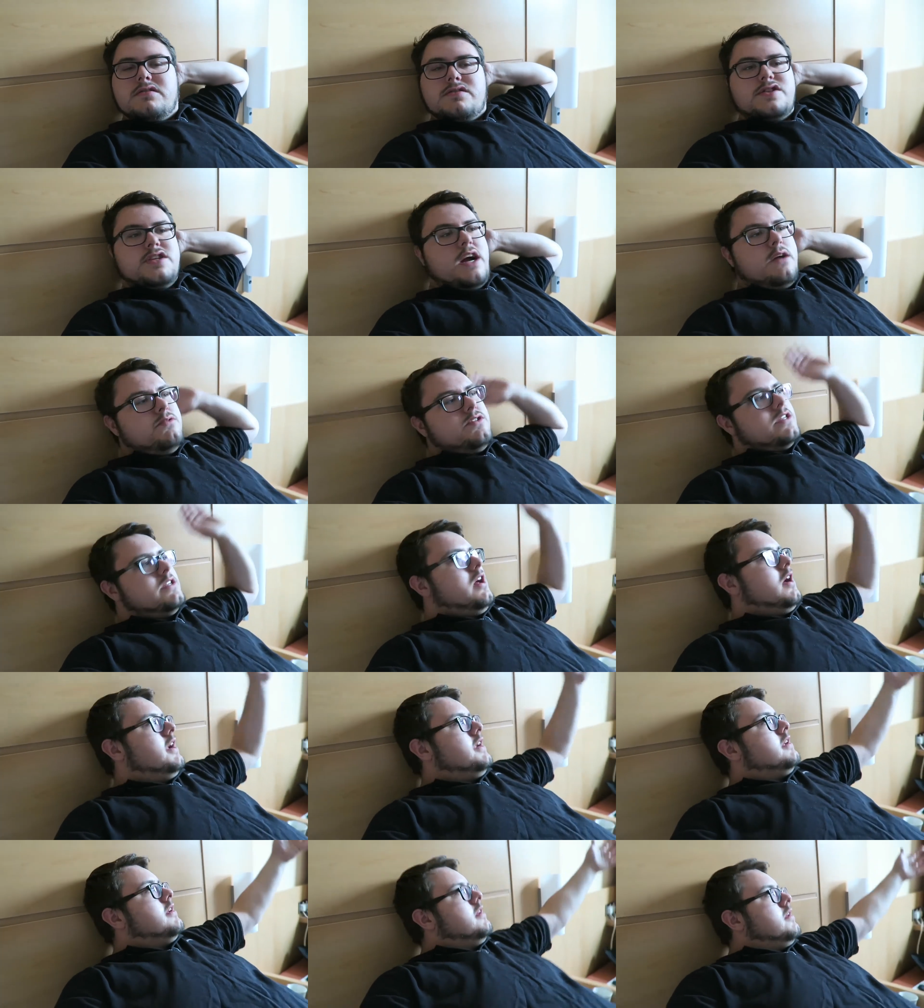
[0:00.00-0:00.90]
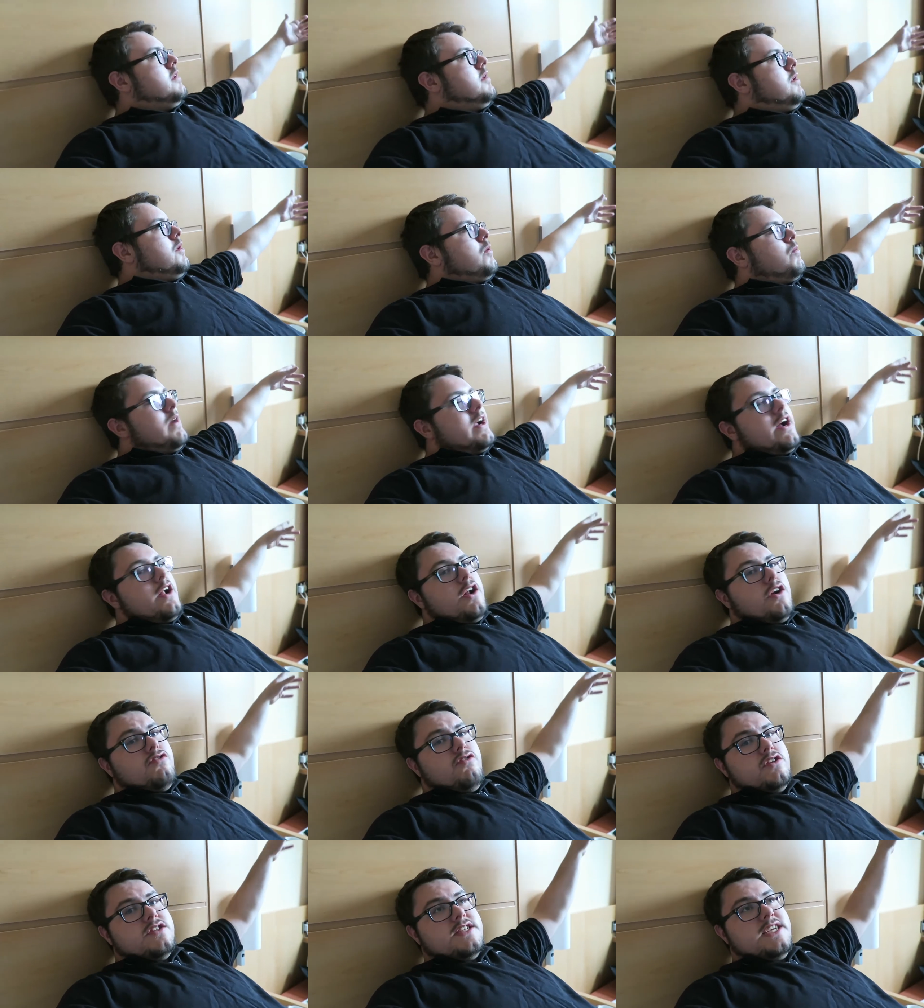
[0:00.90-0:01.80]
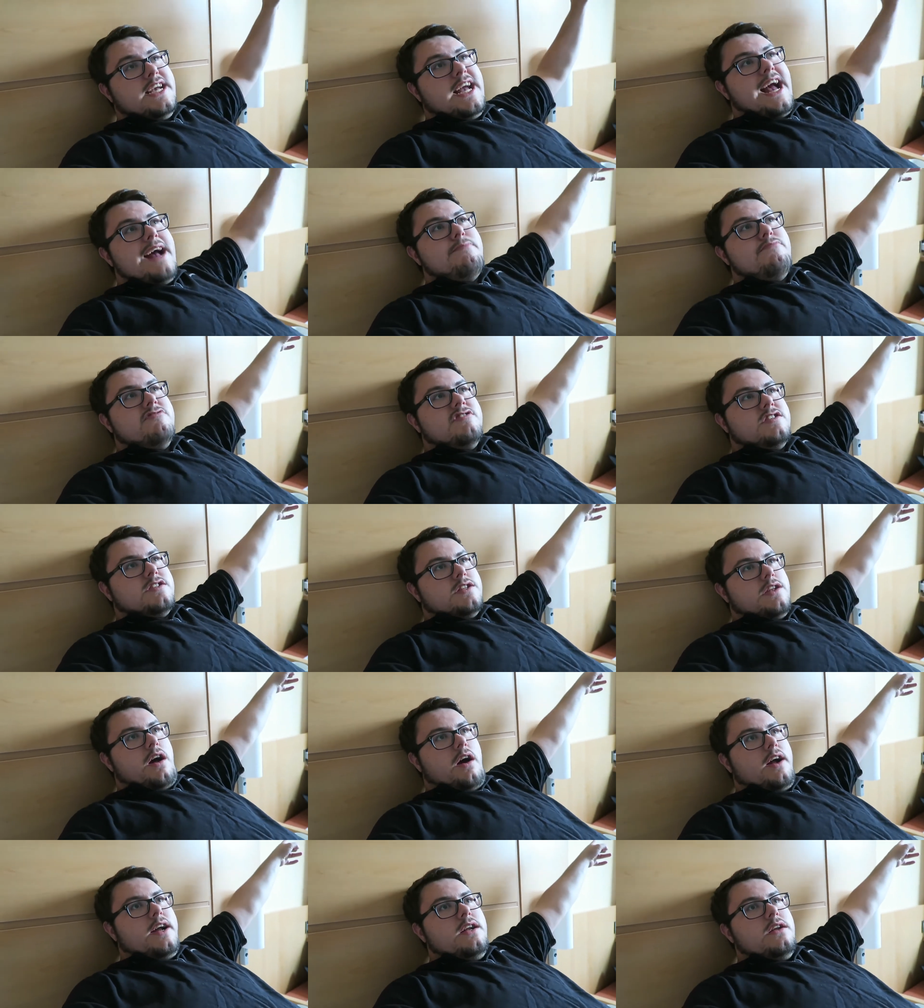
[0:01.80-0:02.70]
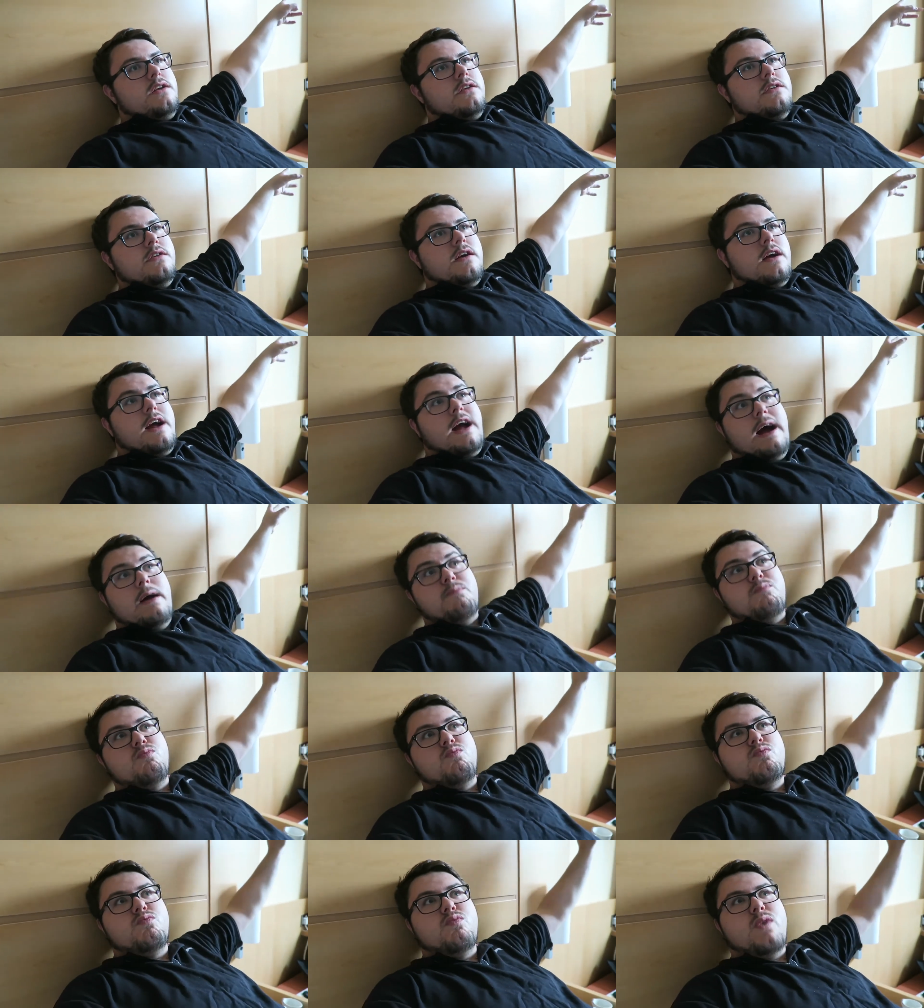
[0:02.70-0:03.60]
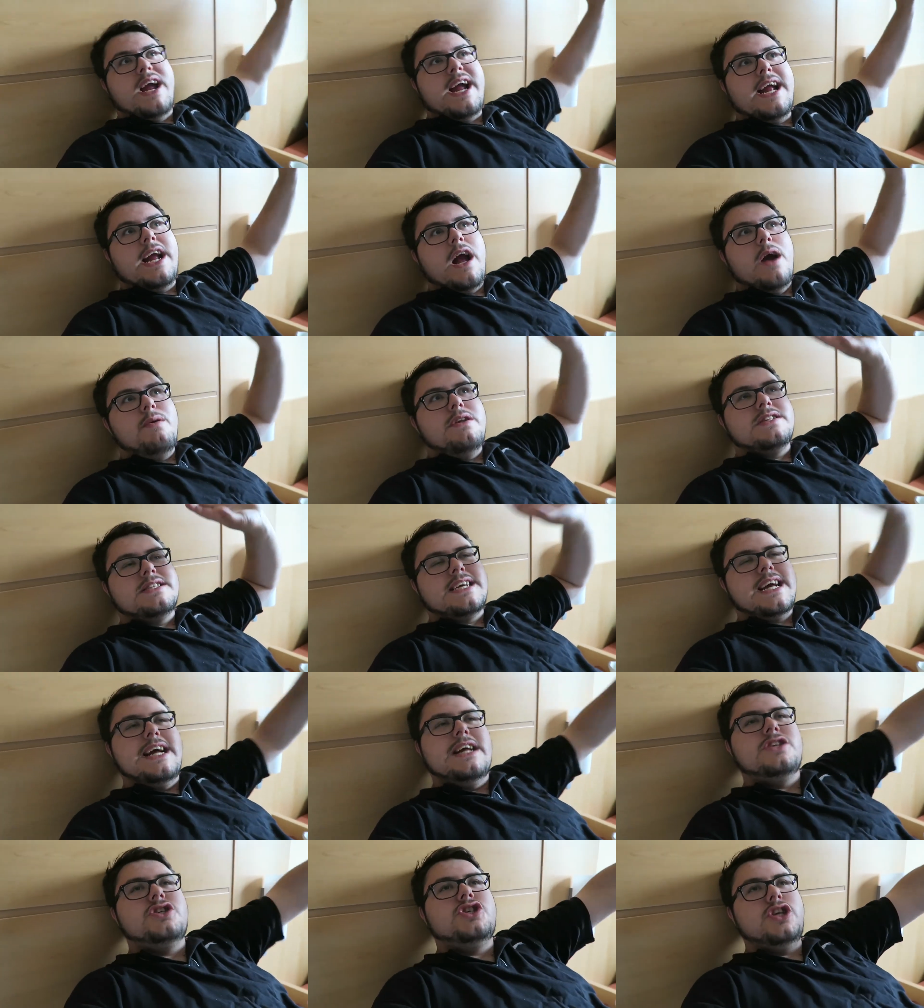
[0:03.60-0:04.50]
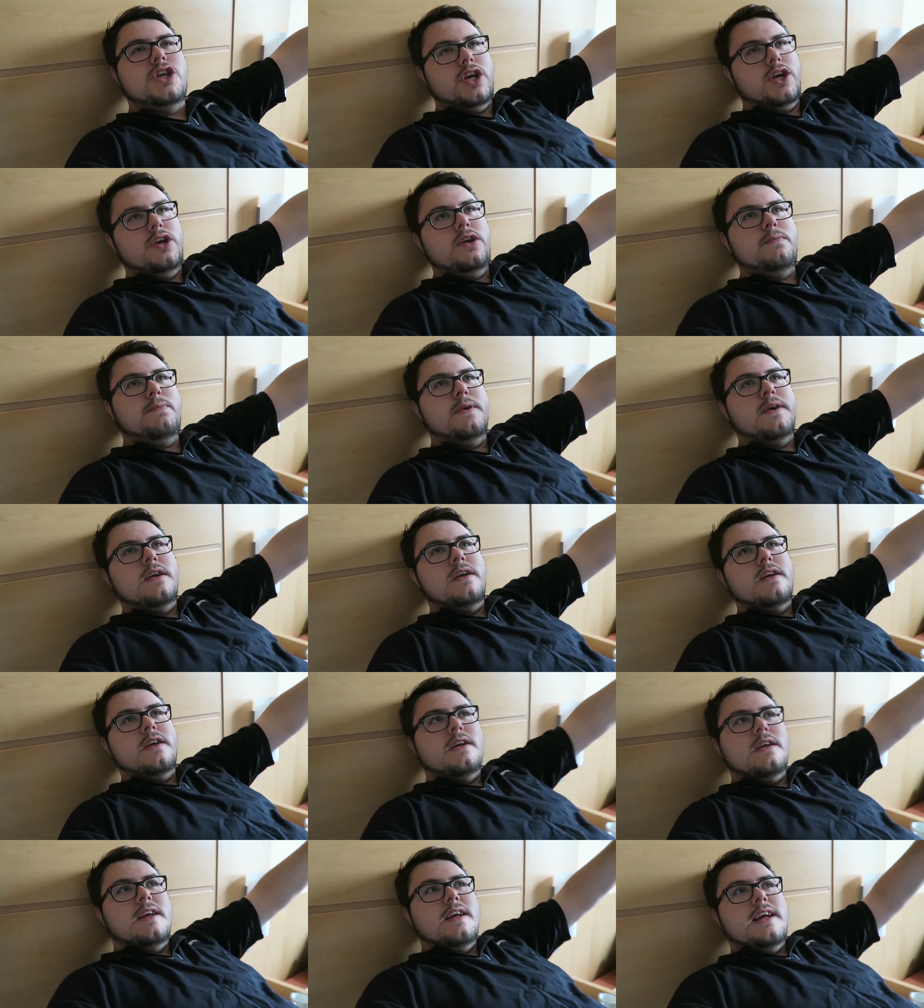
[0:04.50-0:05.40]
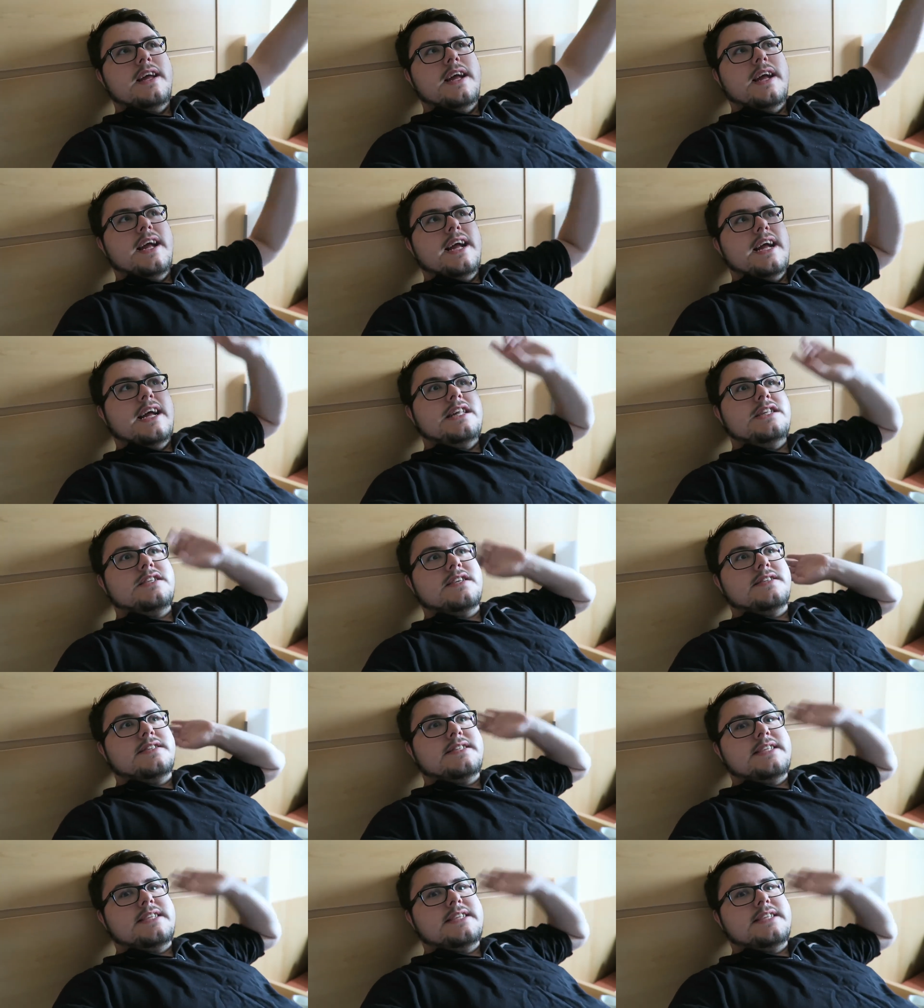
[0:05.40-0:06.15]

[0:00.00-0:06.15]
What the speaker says: So tonight we're going to cross the Emirates line and we're going to get a tube into